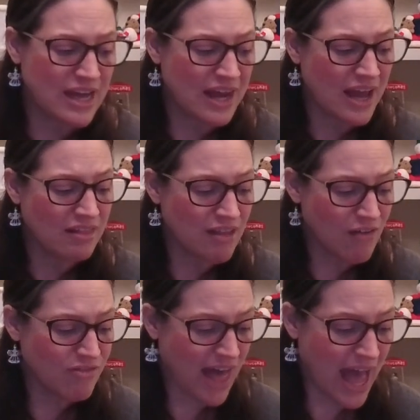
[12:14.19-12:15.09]
And I
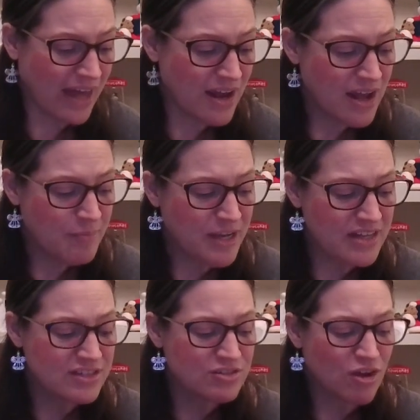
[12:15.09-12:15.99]
love that
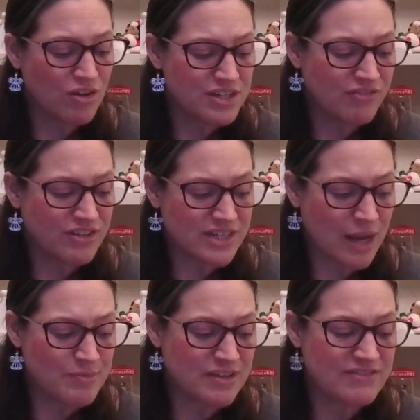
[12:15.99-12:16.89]
because there's all different
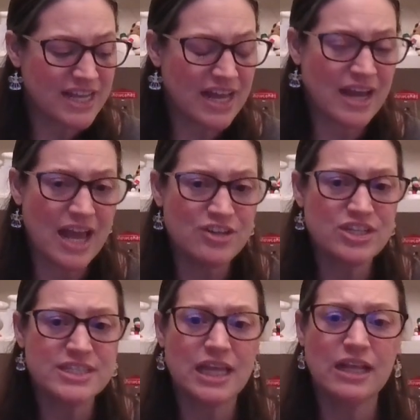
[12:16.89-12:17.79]
types of Santa. And
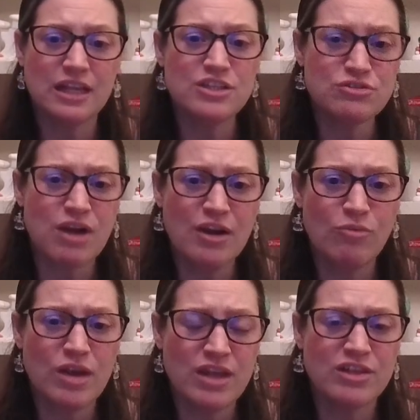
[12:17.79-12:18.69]
she's like, let's try to
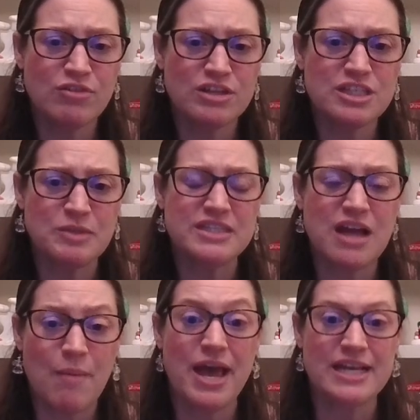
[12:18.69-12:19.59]
win the Christmas
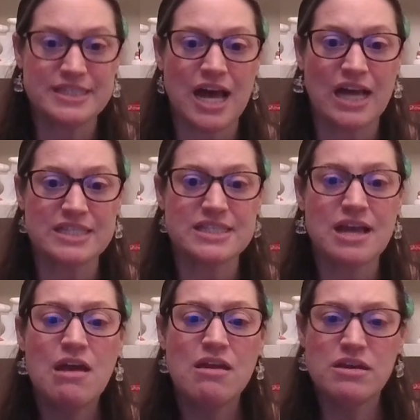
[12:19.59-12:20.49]
Cup as us,
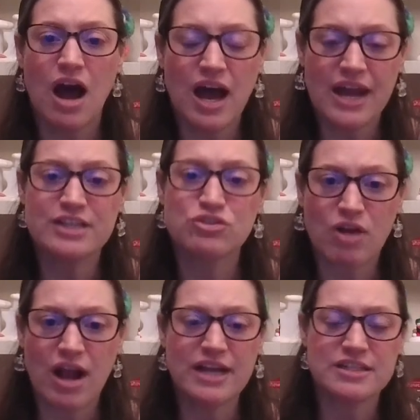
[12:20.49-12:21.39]
not as
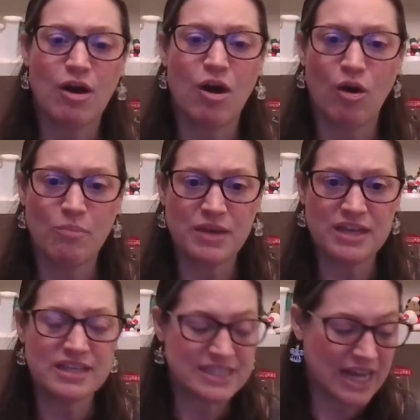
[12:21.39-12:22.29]
trying to all be
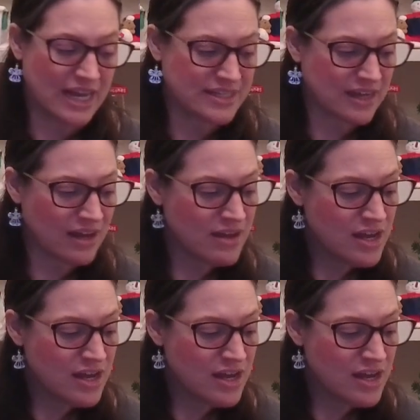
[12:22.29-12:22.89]
the Santa.